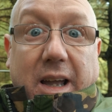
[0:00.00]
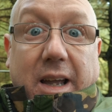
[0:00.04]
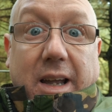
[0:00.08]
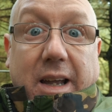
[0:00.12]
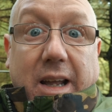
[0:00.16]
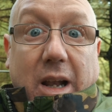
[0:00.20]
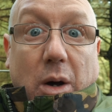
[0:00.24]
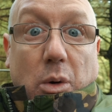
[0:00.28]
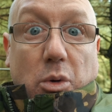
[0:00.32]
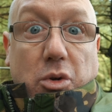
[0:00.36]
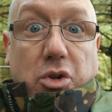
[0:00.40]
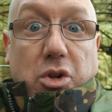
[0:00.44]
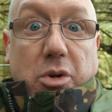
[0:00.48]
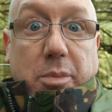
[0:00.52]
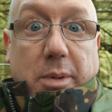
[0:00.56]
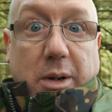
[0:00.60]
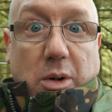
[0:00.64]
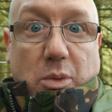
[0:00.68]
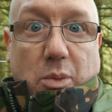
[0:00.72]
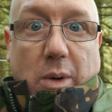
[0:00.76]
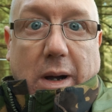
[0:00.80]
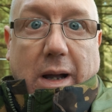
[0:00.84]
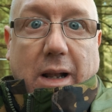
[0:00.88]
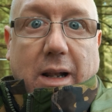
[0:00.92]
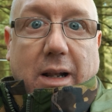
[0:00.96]
Get out and do a bit
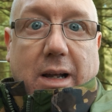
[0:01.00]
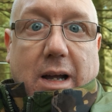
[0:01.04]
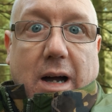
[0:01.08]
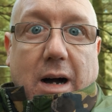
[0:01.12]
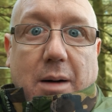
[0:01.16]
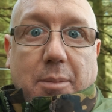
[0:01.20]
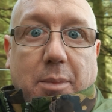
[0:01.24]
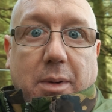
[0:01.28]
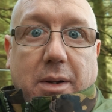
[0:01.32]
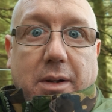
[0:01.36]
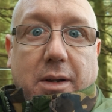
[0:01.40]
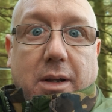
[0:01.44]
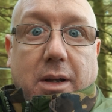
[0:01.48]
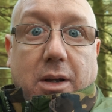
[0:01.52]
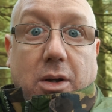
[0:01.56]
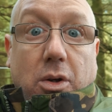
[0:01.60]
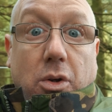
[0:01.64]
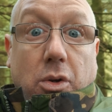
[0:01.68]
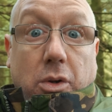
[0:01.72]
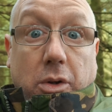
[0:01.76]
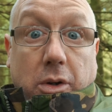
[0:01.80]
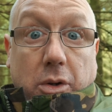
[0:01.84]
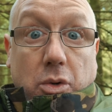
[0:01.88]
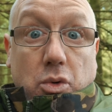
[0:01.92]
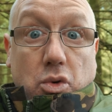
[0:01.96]
of wild camping.
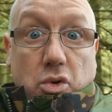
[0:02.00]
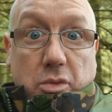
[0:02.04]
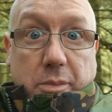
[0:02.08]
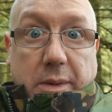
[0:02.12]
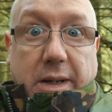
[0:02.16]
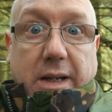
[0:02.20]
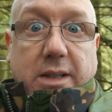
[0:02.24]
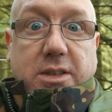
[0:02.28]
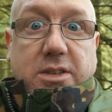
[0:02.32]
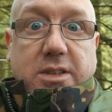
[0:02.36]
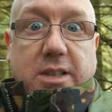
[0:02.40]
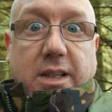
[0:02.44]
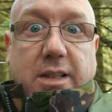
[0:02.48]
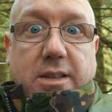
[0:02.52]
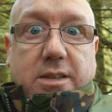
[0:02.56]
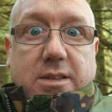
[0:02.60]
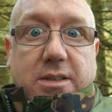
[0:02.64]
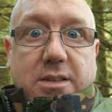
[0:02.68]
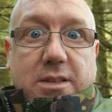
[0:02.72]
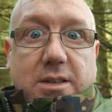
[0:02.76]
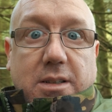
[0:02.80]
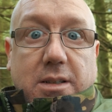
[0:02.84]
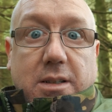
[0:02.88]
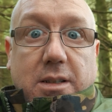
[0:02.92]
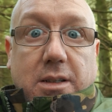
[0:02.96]
You know what makes
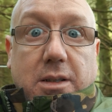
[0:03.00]
sense?